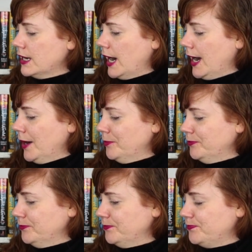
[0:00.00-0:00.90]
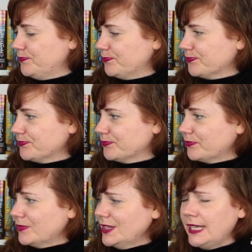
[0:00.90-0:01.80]
And
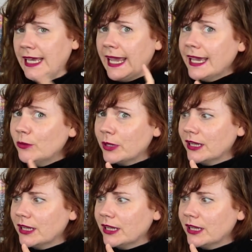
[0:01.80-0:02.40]
what